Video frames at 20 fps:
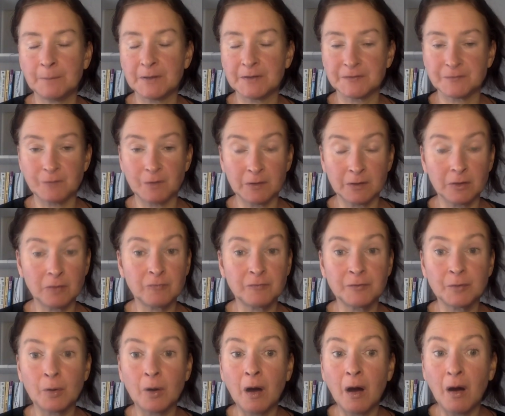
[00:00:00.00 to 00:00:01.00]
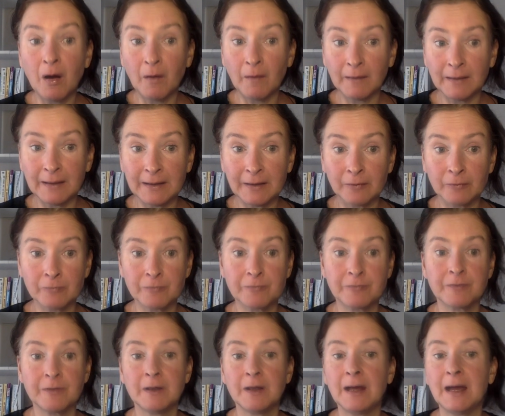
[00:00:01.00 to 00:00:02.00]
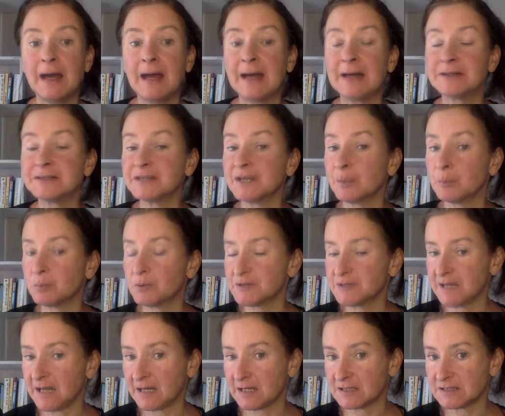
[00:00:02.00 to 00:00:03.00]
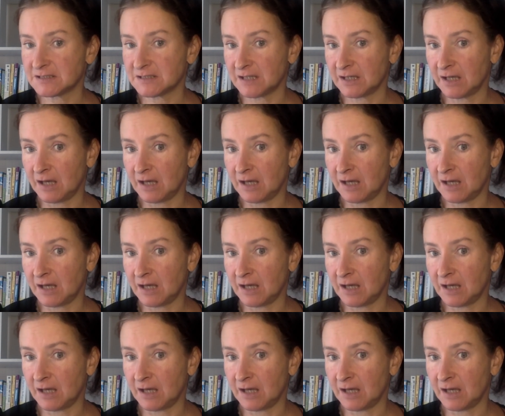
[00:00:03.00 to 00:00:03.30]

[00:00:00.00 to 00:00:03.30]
it's vital for your heart health, and it protects